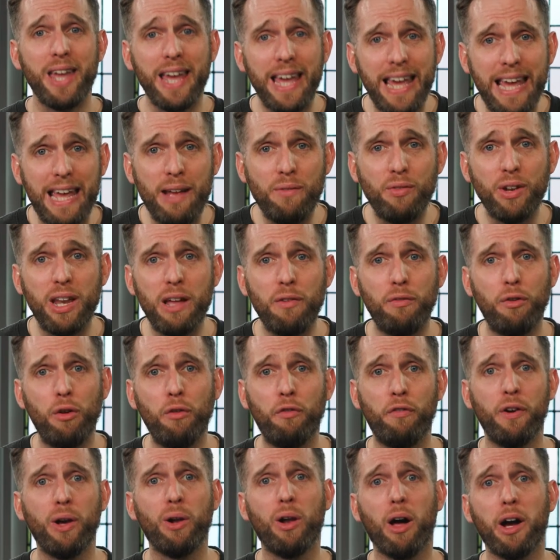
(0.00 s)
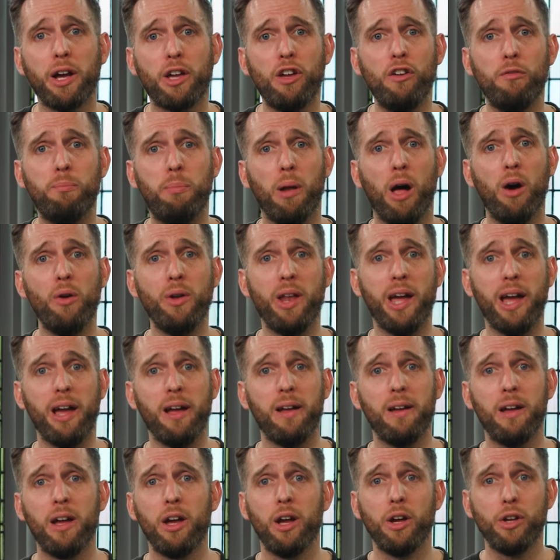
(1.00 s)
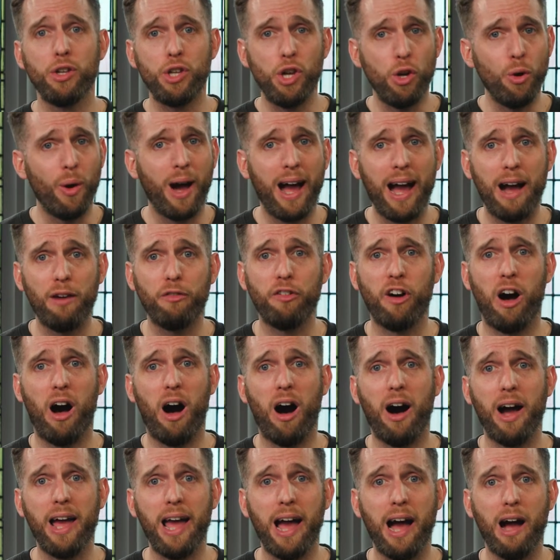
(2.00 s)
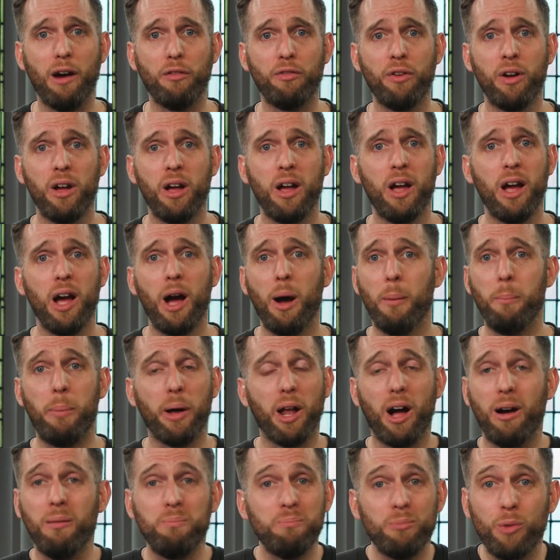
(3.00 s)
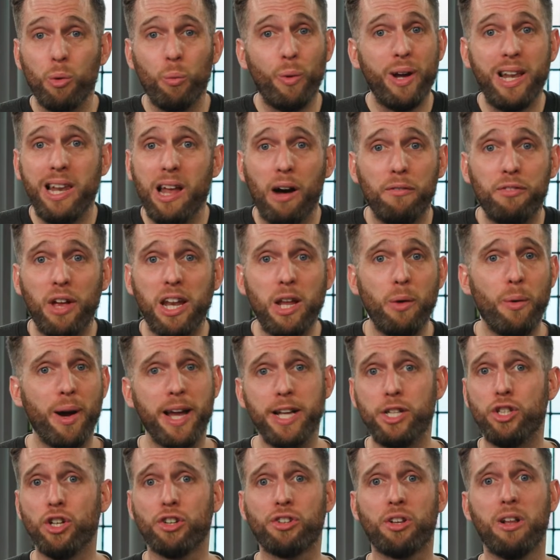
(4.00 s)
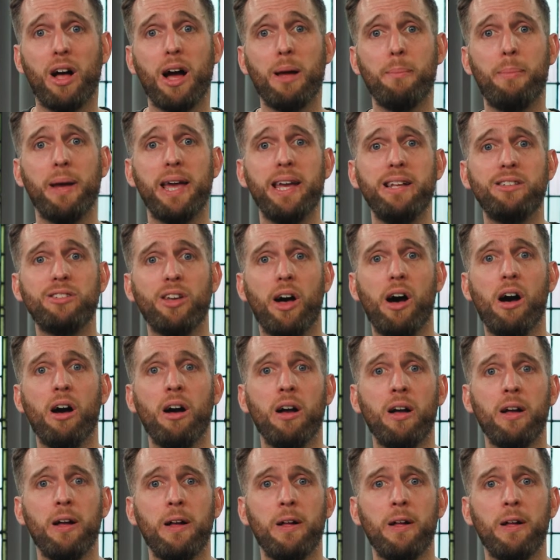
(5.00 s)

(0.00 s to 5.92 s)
Even if you feel like you've blown it, you have, I have, but we're loved anyway, just like Peter.